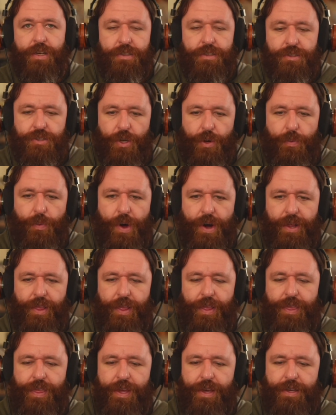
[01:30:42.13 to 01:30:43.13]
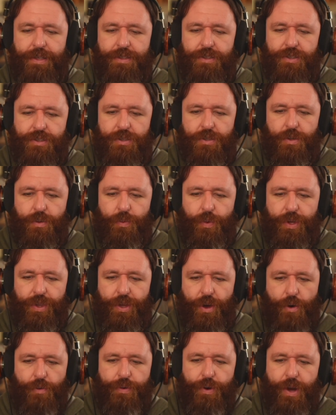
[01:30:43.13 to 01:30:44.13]
So one of the things with
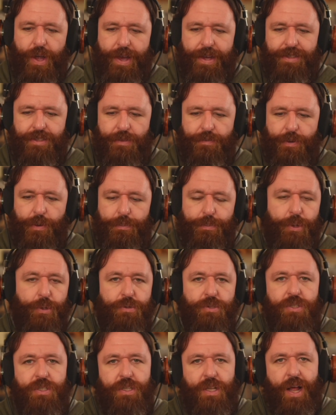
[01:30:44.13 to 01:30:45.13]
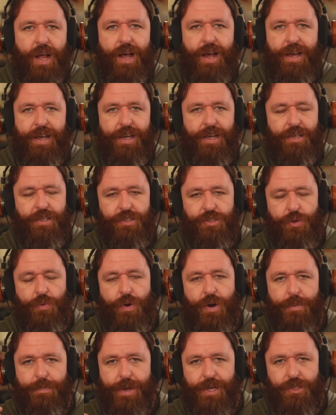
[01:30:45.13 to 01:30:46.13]
overheads, if you're boosting the high end, is you
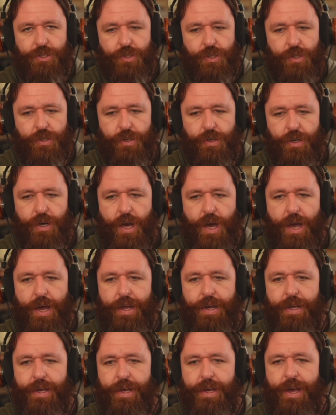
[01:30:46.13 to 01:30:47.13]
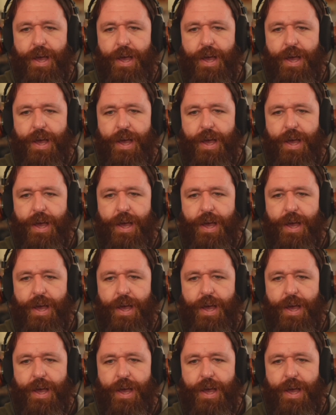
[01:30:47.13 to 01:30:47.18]
want to make sure you're not